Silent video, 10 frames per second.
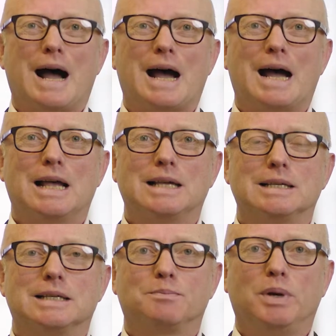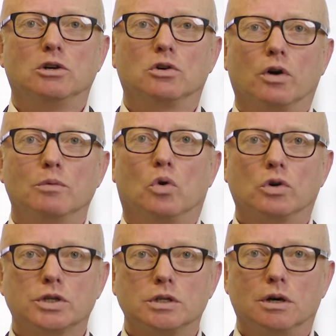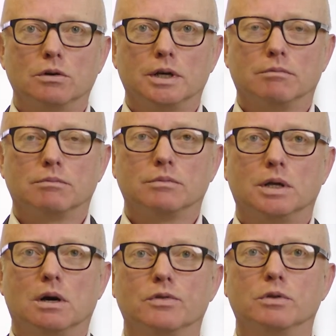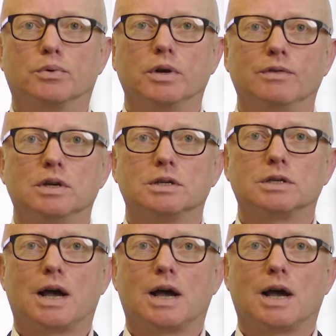has been growing more slowly than over the previous